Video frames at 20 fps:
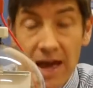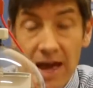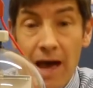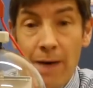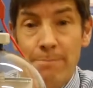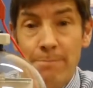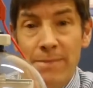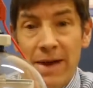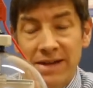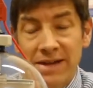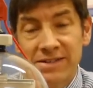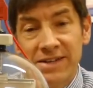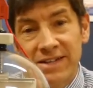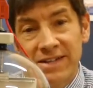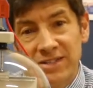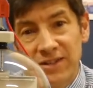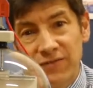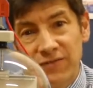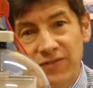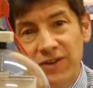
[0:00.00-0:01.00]
a
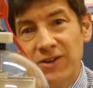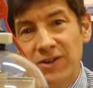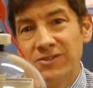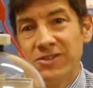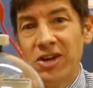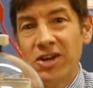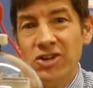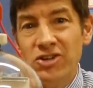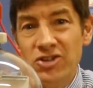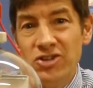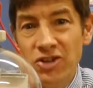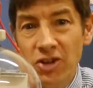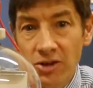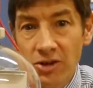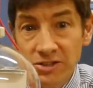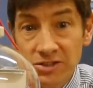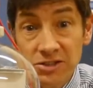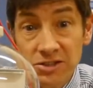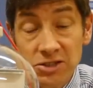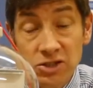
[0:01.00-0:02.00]
magnetic field at
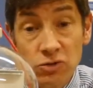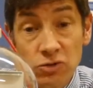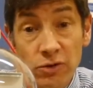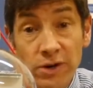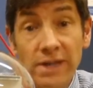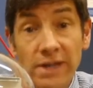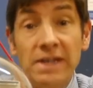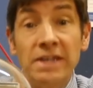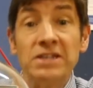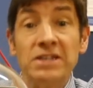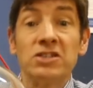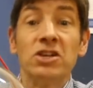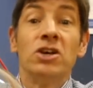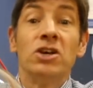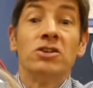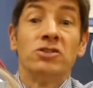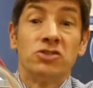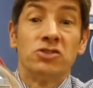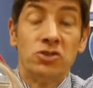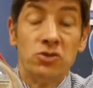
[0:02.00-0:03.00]
90 degrees
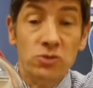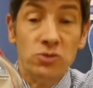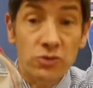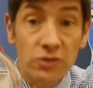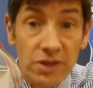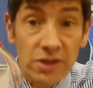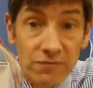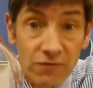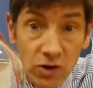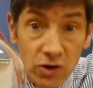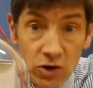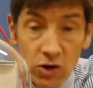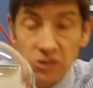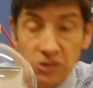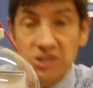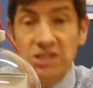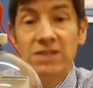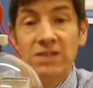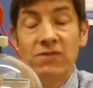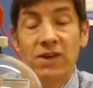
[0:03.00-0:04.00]
to the
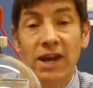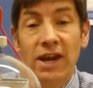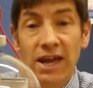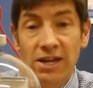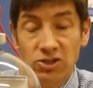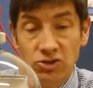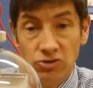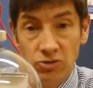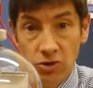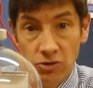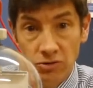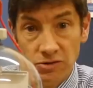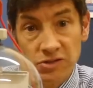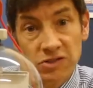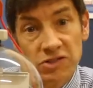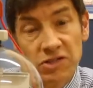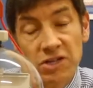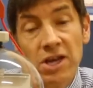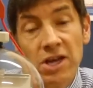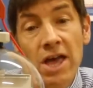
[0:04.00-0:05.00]
velocity of
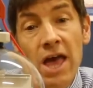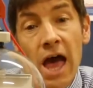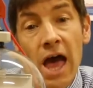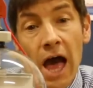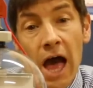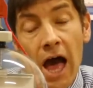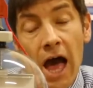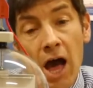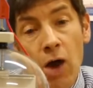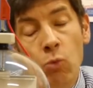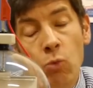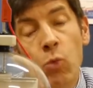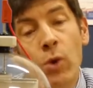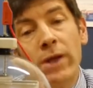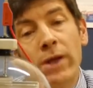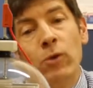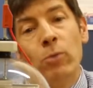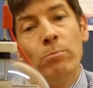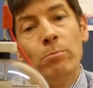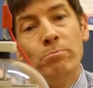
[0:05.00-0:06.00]
electrons
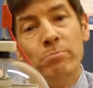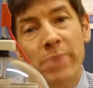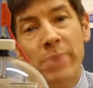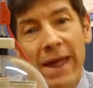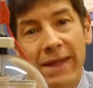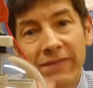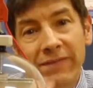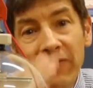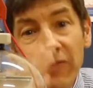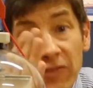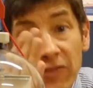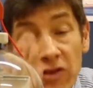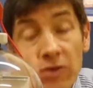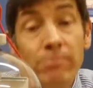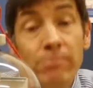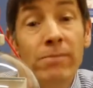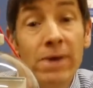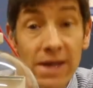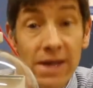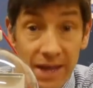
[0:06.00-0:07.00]
will bend
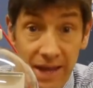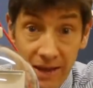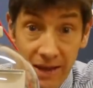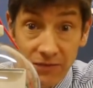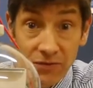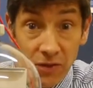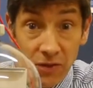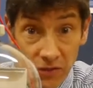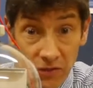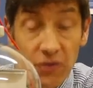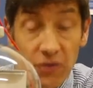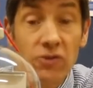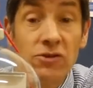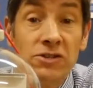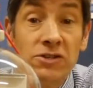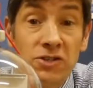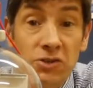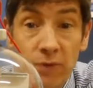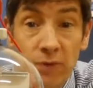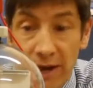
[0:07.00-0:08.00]
them in the
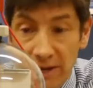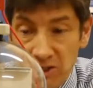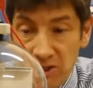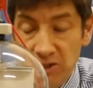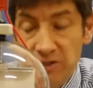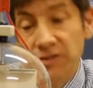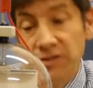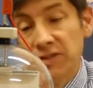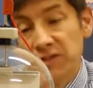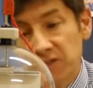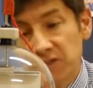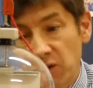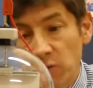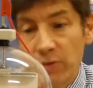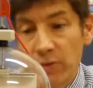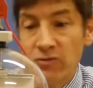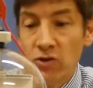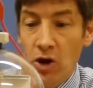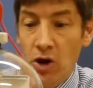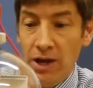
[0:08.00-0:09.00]
third direction. So
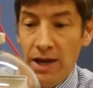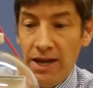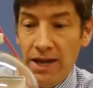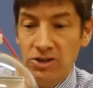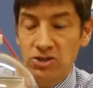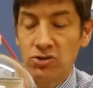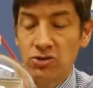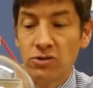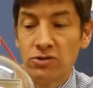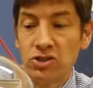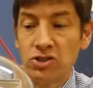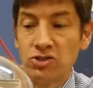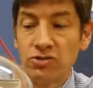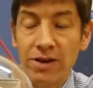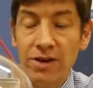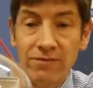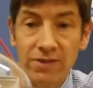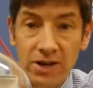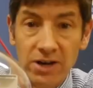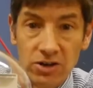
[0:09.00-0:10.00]
we've got electrons
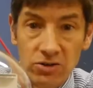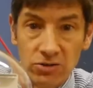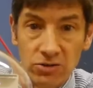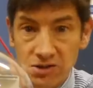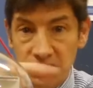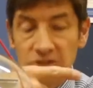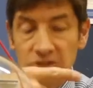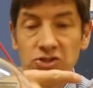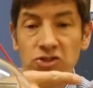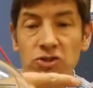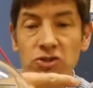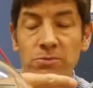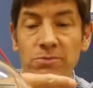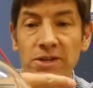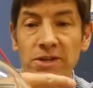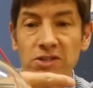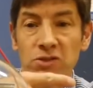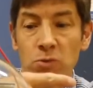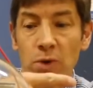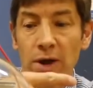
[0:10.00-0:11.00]
traveling across the tube
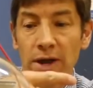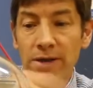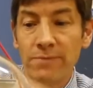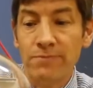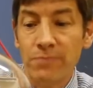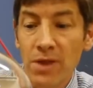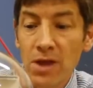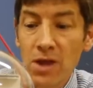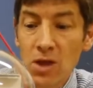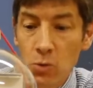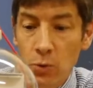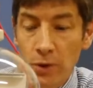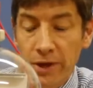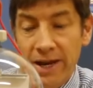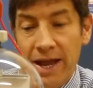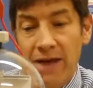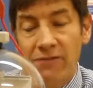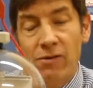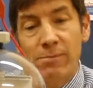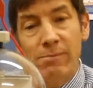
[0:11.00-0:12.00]
this way. We're
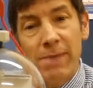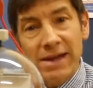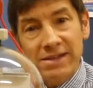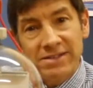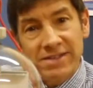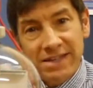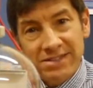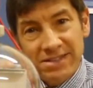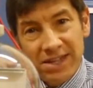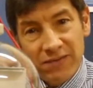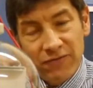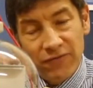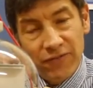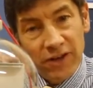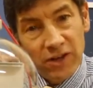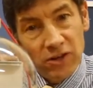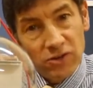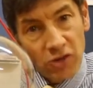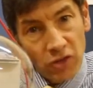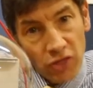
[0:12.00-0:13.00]
going to have a magnetic
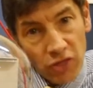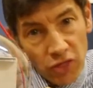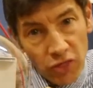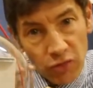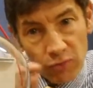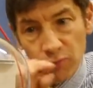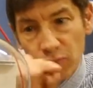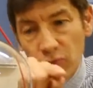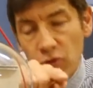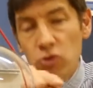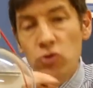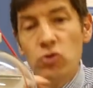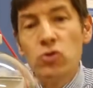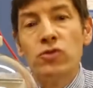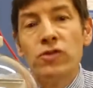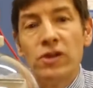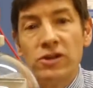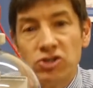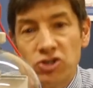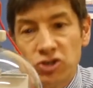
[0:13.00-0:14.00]
field through
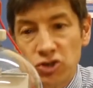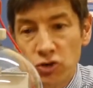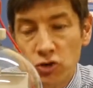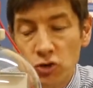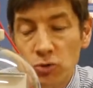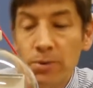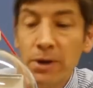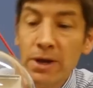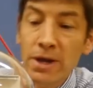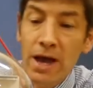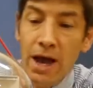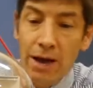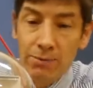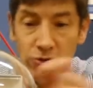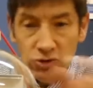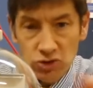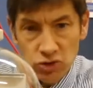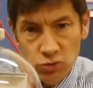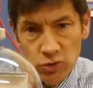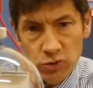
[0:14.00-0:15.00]
the tube. I'm
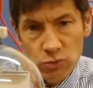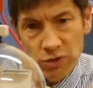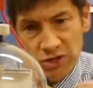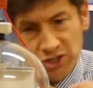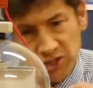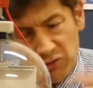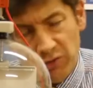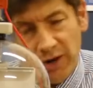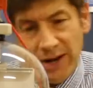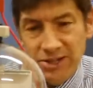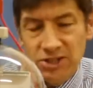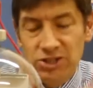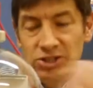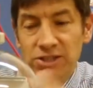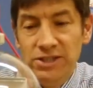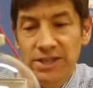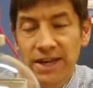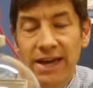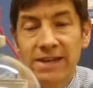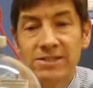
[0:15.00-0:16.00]
not sure in which
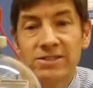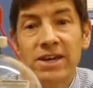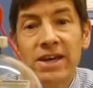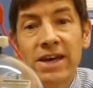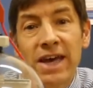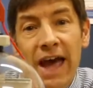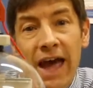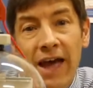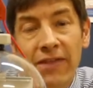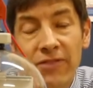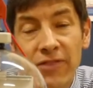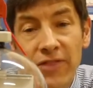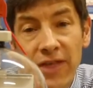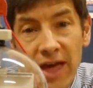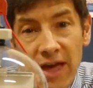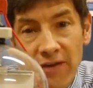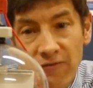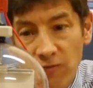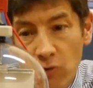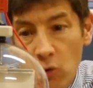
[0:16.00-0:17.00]
direction yet. And
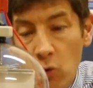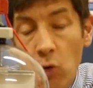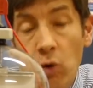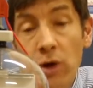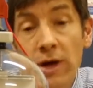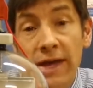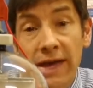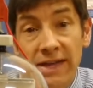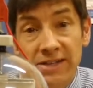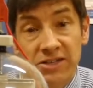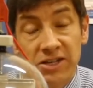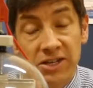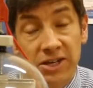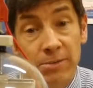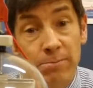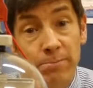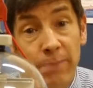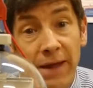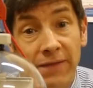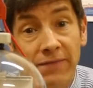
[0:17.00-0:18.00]
therefore, it's going to
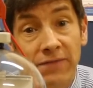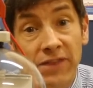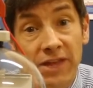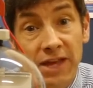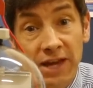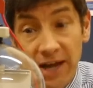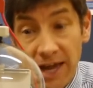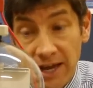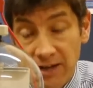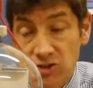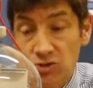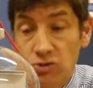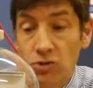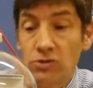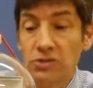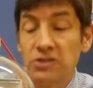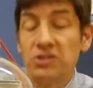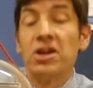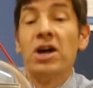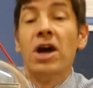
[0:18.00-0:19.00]
bend the
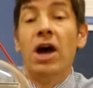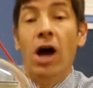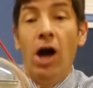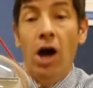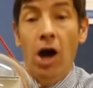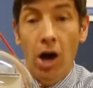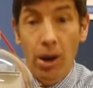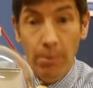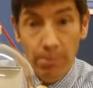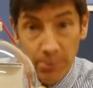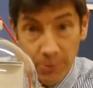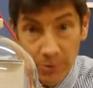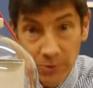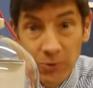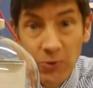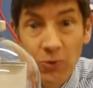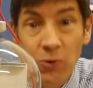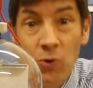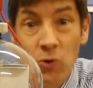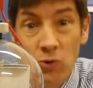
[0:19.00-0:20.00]
electrons up
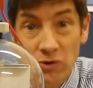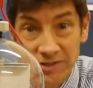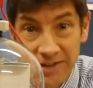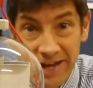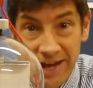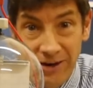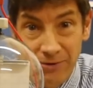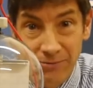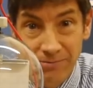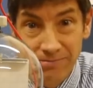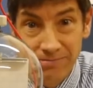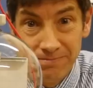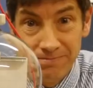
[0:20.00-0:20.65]
or down.